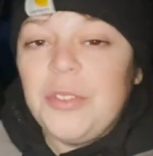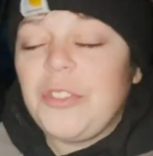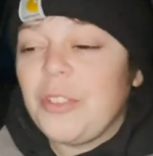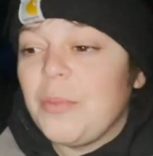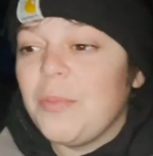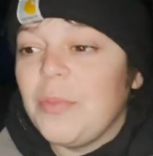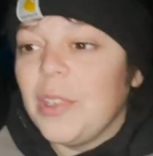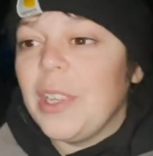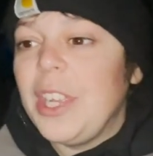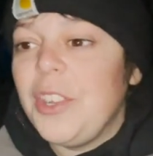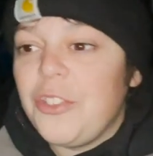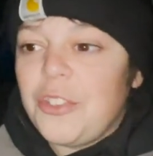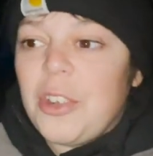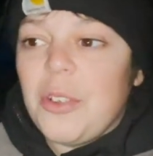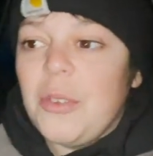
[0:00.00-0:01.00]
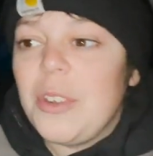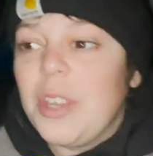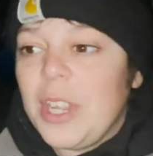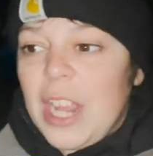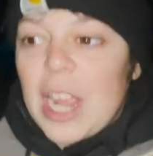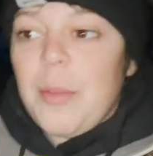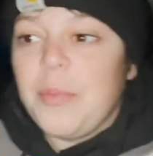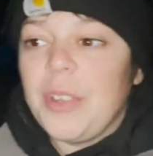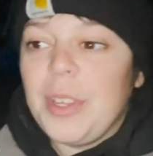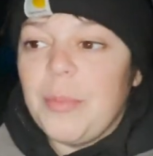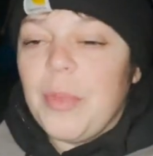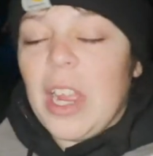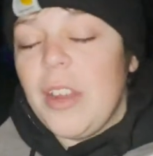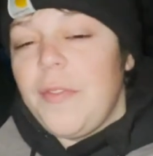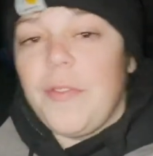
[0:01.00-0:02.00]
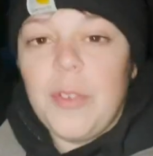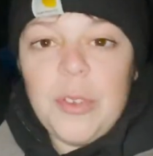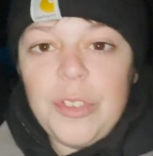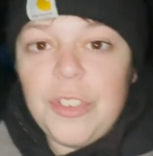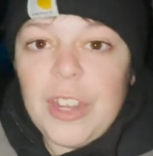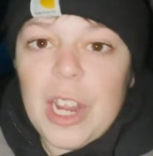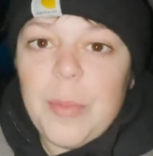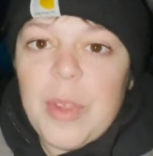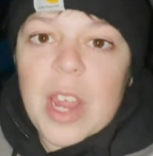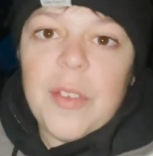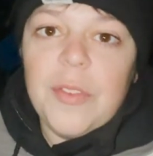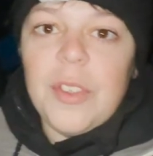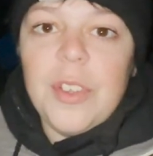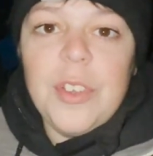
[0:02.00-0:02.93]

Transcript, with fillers: some lake trout camping. My first time ever.